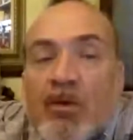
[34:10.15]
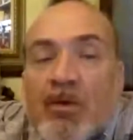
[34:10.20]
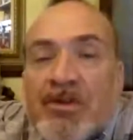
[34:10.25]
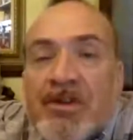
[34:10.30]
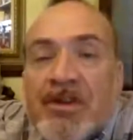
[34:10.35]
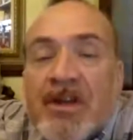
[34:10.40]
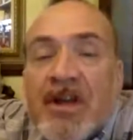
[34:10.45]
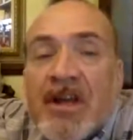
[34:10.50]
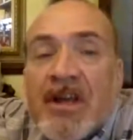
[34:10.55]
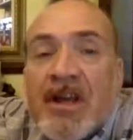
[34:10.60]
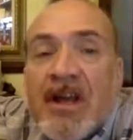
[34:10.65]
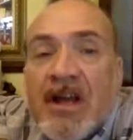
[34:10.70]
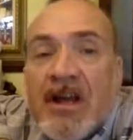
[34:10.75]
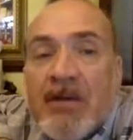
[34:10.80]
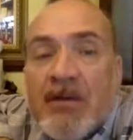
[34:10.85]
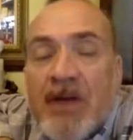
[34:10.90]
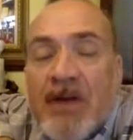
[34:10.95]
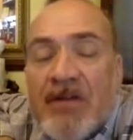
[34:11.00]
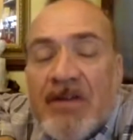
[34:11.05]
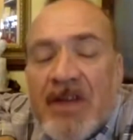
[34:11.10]
we
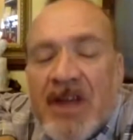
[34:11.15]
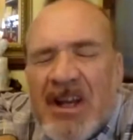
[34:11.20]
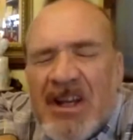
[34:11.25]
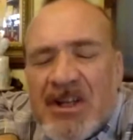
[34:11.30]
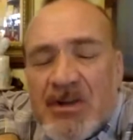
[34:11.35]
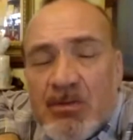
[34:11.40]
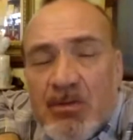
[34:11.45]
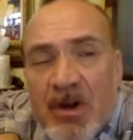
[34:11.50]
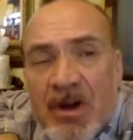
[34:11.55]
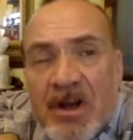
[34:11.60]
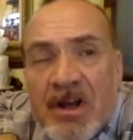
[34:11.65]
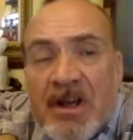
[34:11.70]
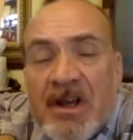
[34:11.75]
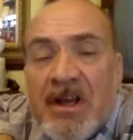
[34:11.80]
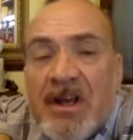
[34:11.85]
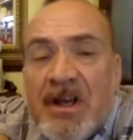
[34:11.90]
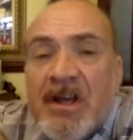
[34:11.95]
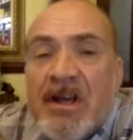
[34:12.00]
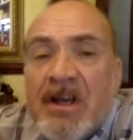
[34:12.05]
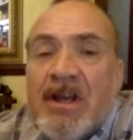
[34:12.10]
have a case
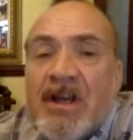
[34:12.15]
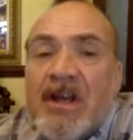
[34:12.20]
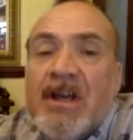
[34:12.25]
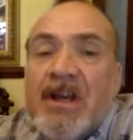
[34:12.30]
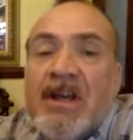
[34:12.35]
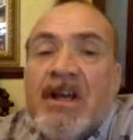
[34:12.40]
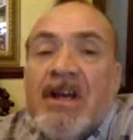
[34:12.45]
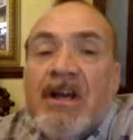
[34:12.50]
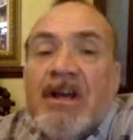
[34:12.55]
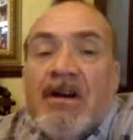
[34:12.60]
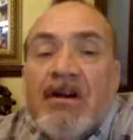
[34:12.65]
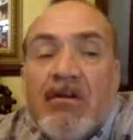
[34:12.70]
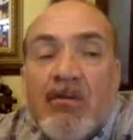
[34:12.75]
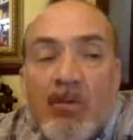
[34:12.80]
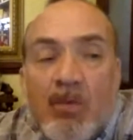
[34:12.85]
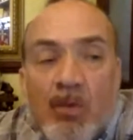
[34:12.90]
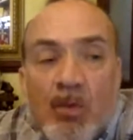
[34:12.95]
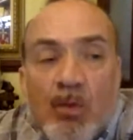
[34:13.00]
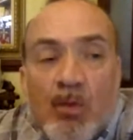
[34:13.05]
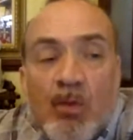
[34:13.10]
where
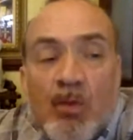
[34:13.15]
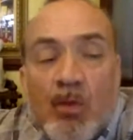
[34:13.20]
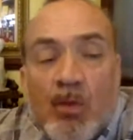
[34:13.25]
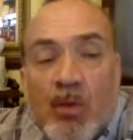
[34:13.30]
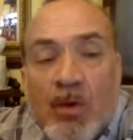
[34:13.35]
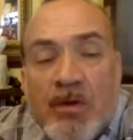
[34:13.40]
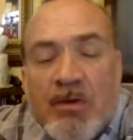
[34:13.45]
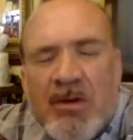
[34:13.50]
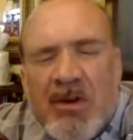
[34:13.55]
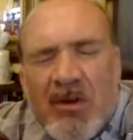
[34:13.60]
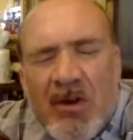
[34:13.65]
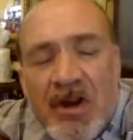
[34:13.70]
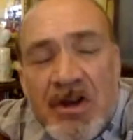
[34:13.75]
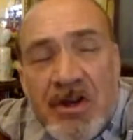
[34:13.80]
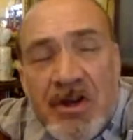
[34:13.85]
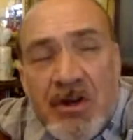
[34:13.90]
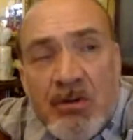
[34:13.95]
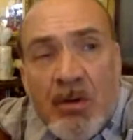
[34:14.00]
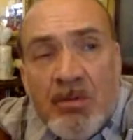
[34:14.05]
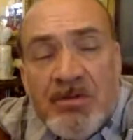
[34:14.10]
when we create
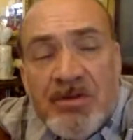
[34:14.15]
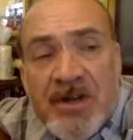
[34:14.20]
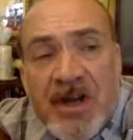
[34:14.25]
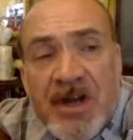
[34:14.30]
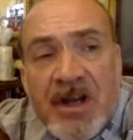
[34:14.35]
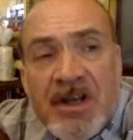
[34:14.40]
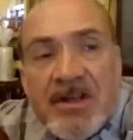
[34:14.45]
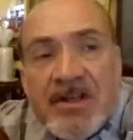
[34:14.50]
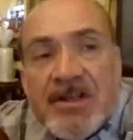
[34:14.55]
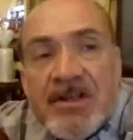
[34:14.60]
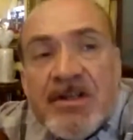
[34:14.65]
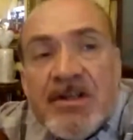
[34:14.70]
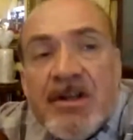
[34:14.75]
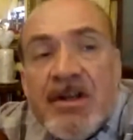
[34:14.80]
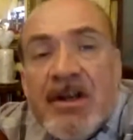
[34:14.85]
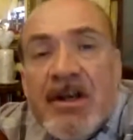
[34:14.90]
new objects,